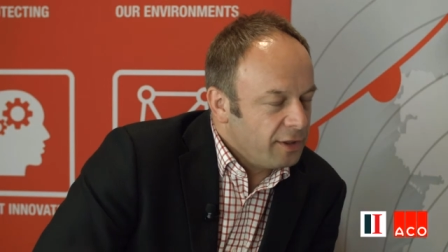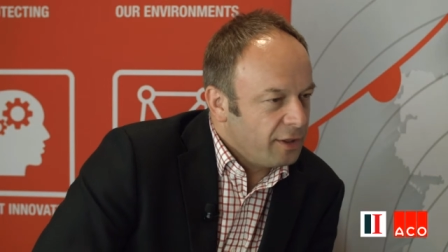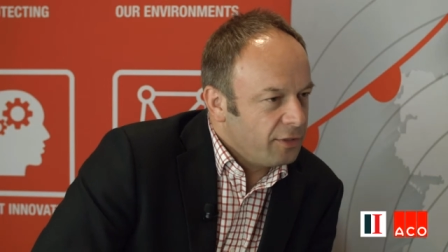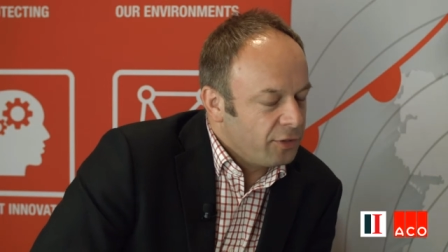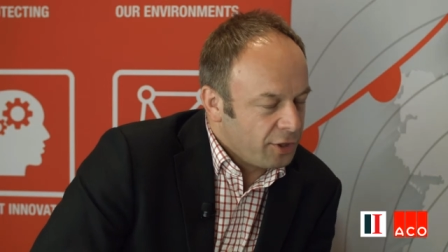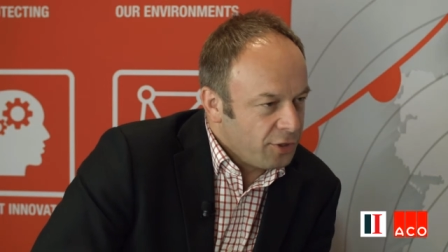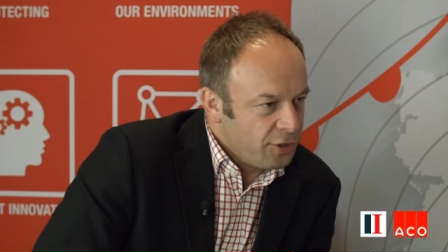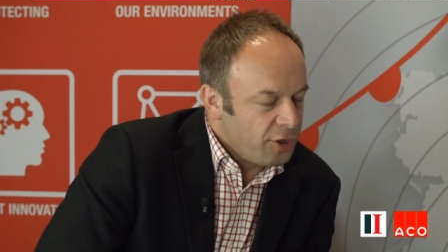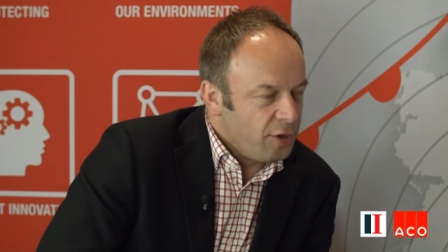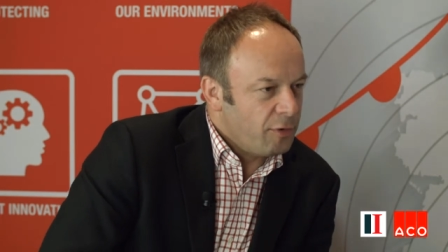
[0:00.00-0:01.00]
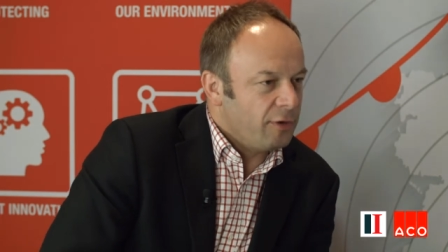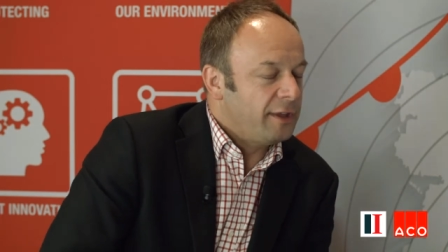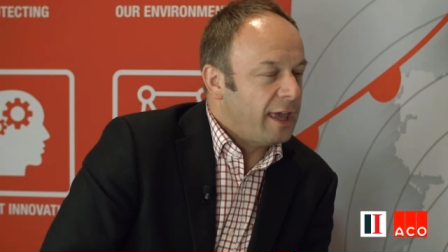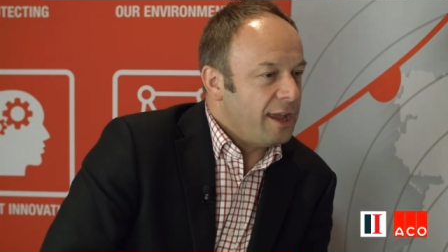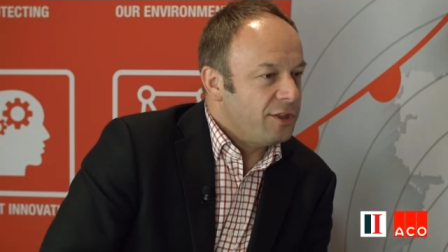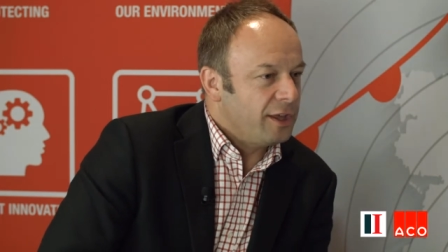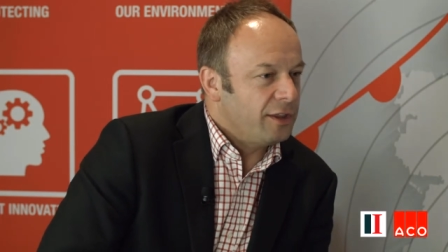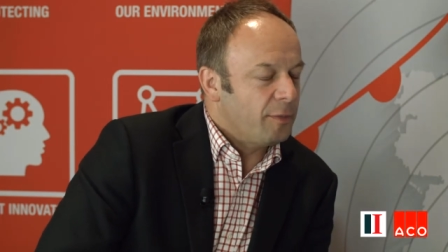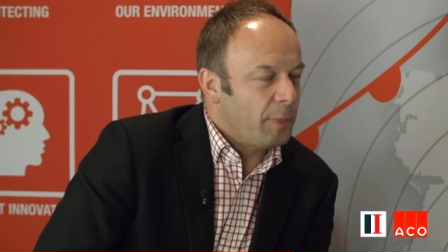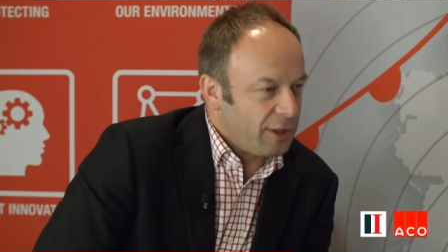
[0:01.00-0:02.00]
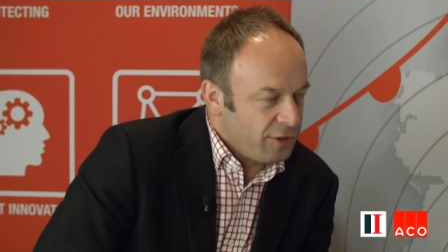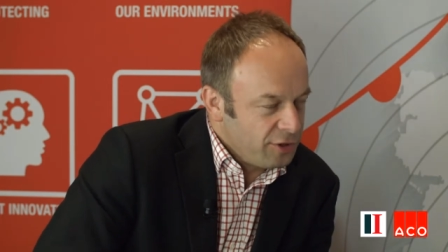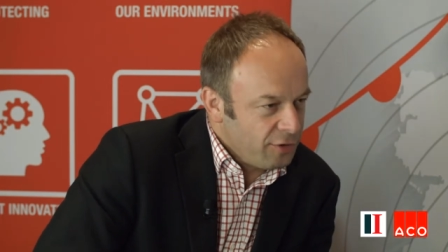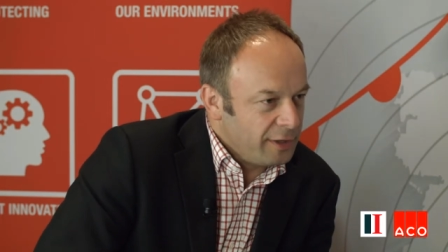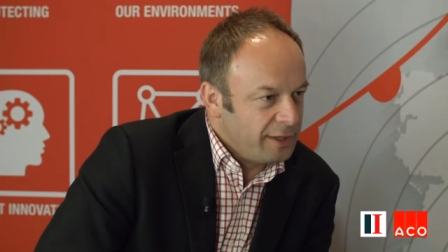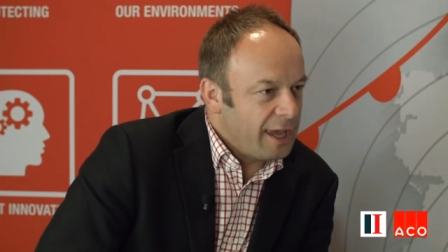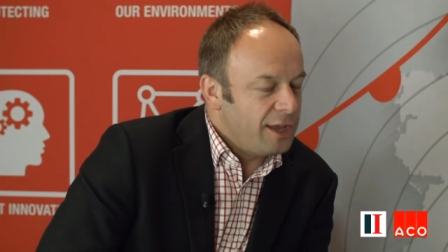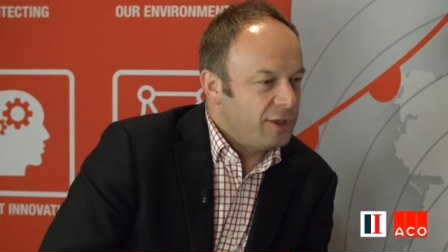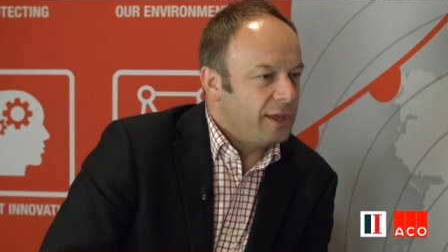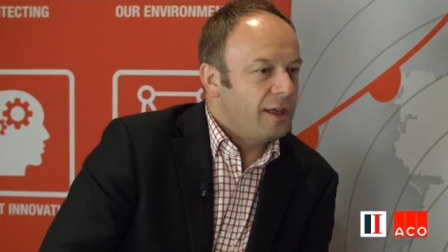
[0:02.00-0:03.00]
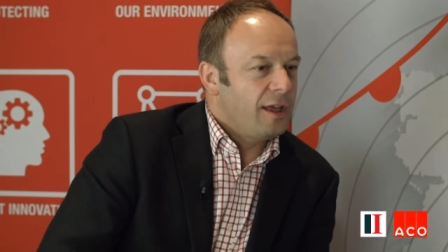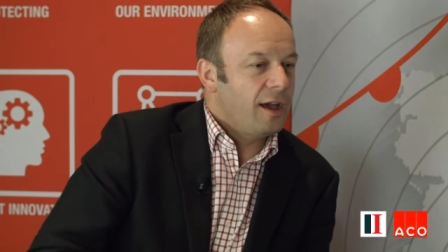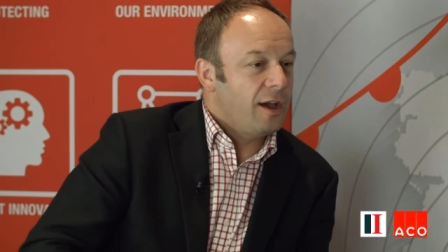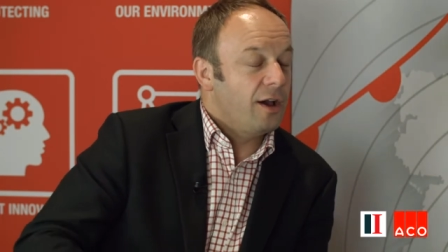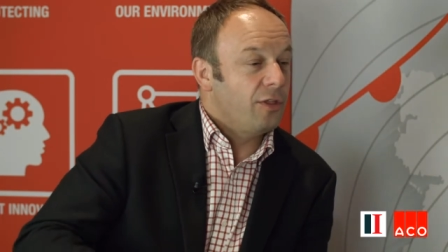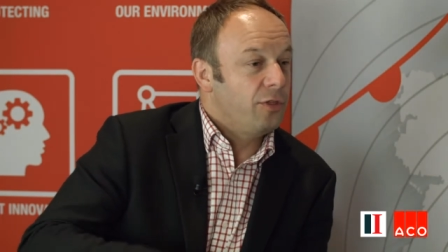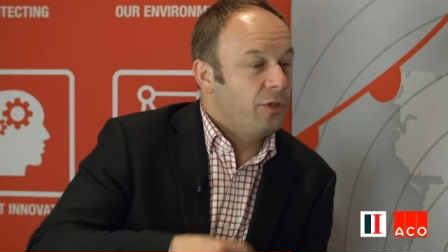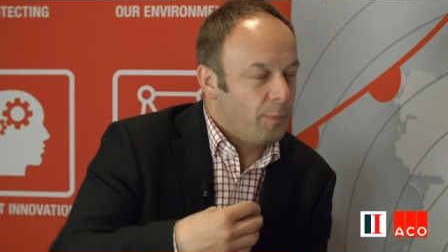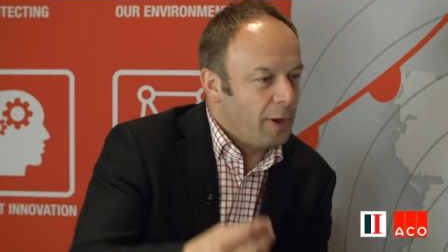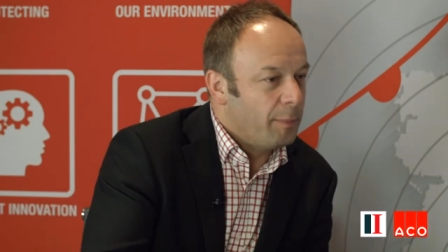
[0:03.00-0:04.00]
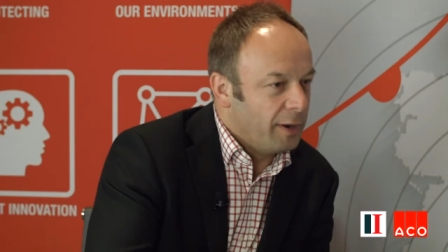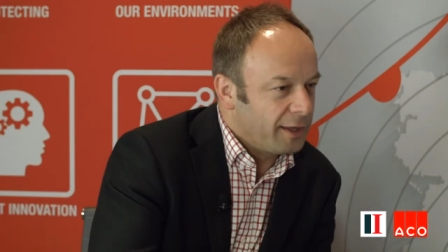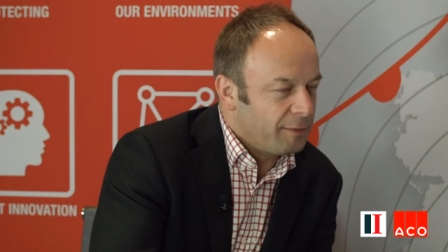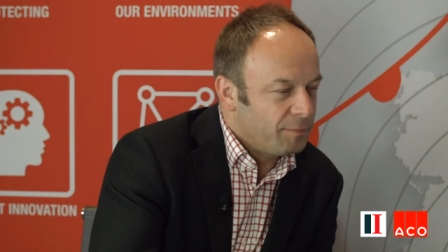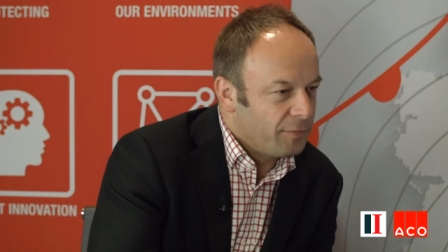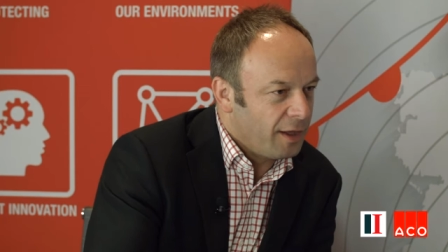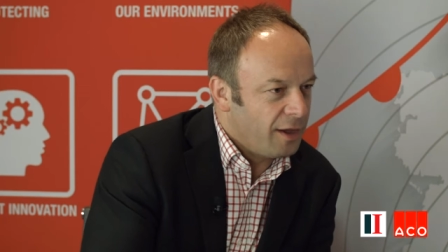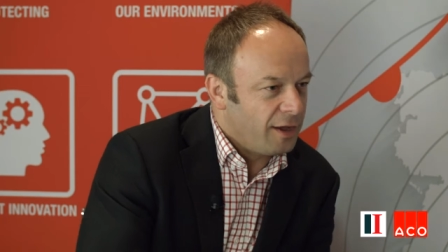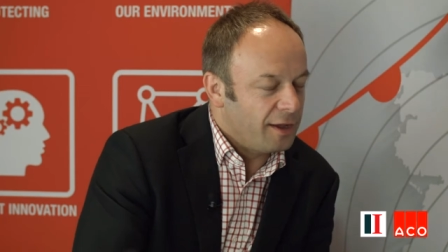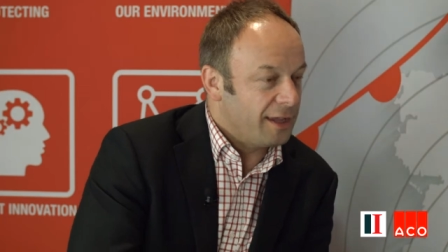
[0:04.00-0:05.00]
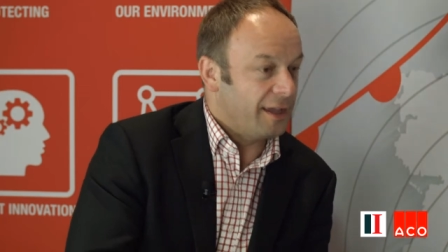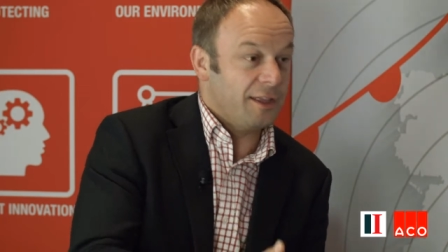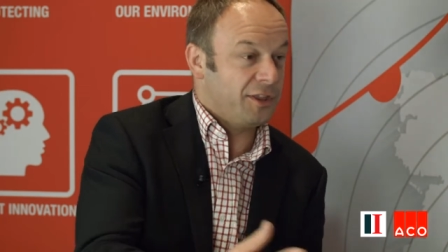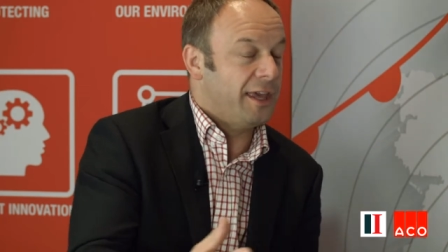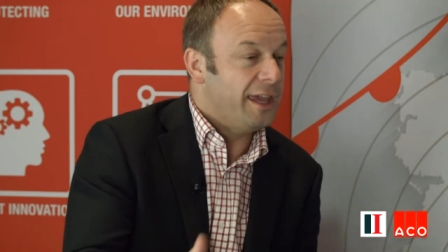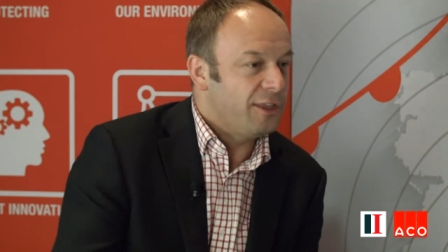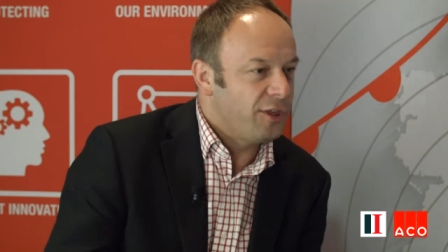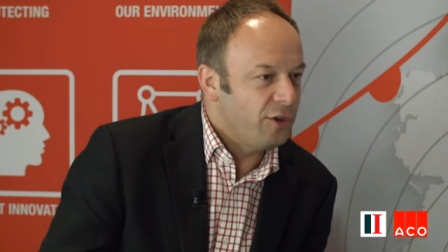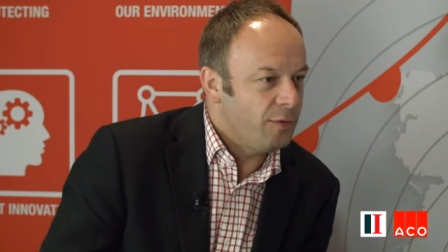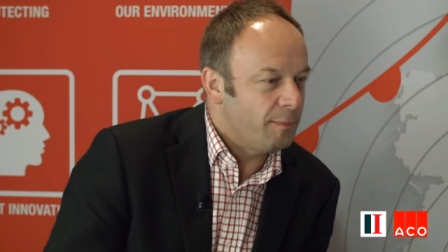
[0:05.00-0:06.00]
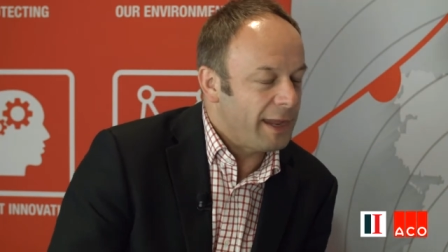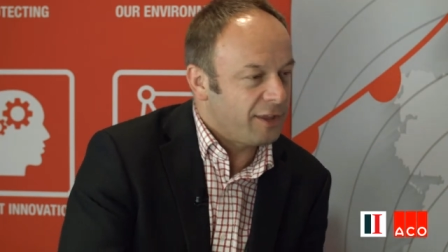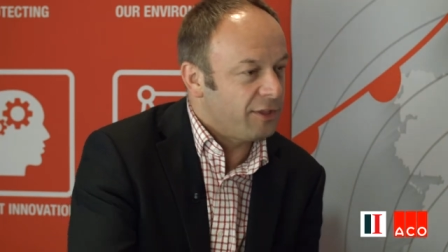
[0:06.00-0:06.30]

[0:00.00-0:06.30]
so, the consumer, engaging the passenger, engaging uh, the public uh, is key to making